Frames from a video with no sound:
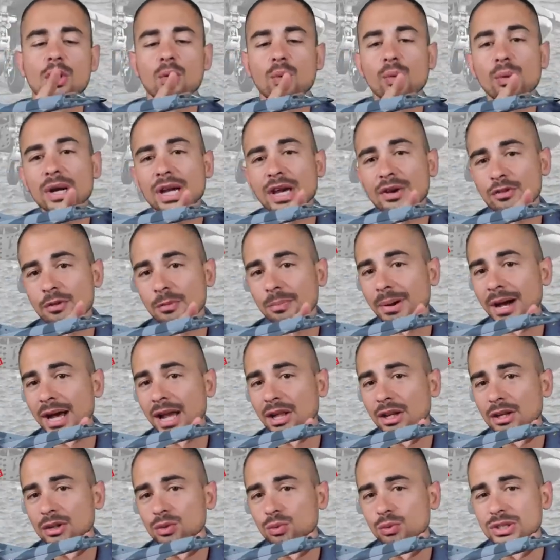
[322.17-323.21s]
We have a
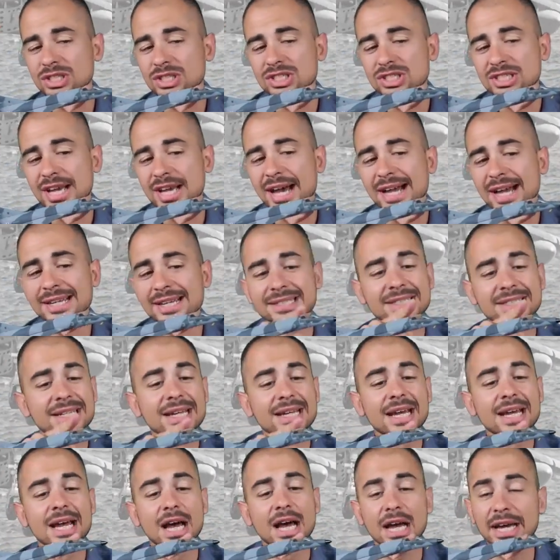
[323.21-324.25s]
pilot with his eyes
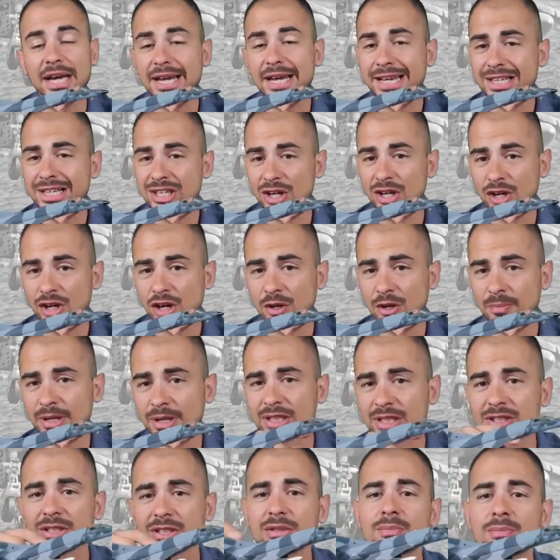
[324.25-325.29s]
in the
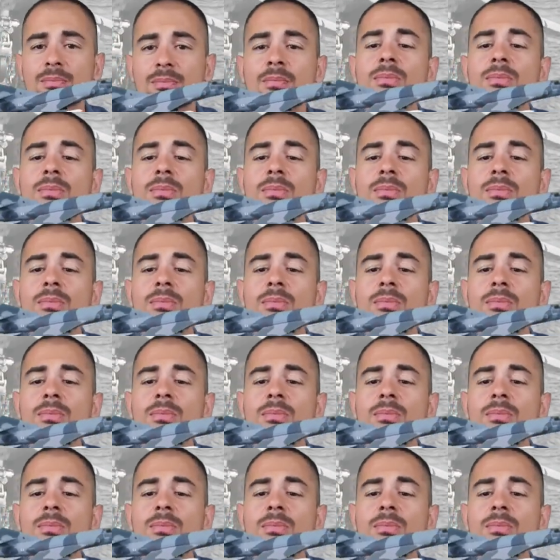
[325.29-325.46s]
cockpit.